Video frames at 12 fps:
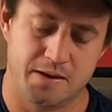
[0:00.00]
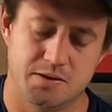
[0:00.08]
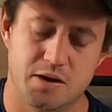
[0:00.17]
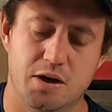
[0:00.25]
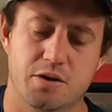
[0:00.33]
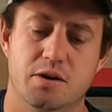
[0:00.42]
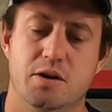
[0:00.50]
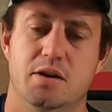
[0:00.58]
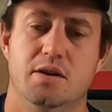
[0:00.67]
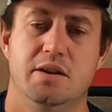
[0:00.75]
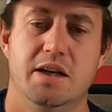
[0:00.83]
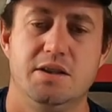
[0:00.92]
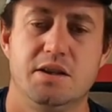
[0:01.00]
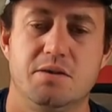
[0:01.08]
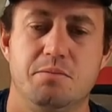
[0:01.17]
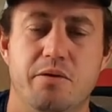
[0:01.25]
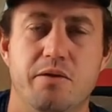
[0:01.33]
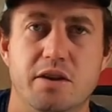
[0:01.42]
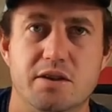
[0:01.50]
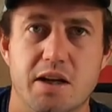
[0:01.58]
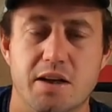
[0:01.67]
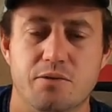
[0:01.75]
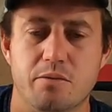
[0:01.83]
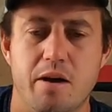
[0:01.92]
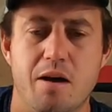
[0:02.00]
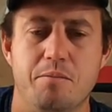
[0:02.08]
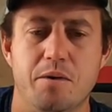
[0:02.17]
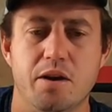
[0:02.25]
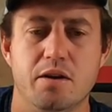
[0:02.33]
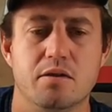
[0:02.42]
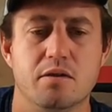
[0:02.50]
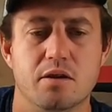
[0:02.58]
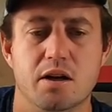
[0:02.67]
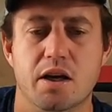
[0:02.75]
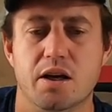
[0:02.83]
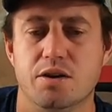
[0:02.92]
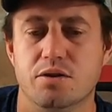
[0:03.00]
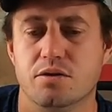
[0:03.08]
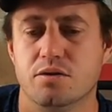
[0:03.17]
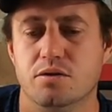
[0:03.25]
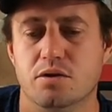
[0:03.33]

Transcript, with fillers: So that just prevents that from happening and